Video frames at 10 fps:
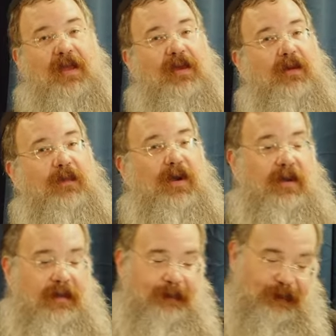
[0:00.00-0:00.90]
The
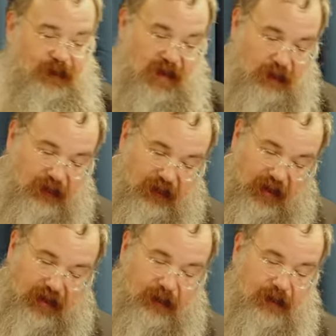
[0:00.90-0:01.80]
Gemara in
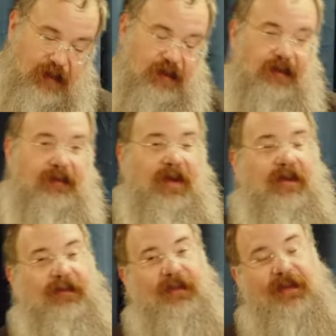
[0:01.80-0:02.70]
Psachim
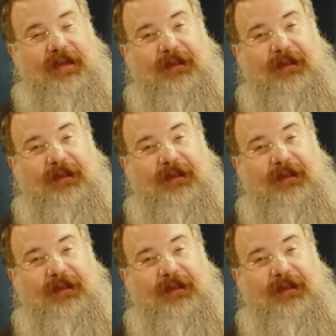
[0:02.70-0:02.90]
says